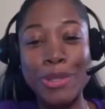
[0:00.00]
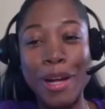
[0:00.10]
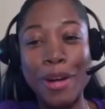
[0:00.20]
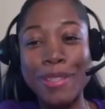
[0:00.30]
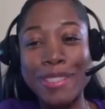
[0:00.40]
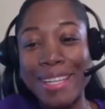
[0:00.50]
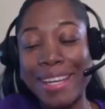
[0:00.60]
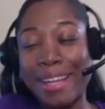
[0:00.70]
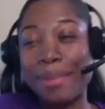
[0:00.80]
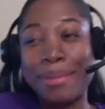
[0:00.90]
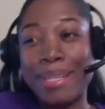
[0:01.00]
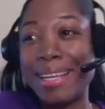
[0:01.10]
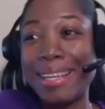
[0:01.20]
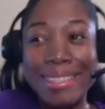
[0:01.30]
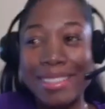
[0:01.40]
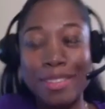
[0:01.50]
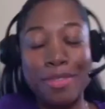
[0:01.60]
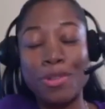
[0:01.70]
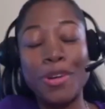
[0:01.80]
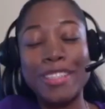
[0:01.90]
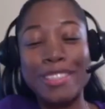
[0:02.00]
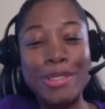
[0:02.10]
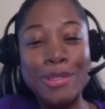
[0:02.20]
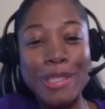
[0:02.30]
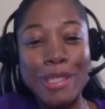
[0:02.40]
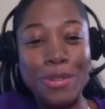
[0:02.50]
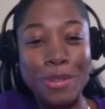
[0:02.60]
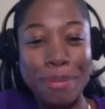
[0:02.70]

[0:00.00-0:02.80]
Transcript: I always say that. I'm like, forex is too slow for me.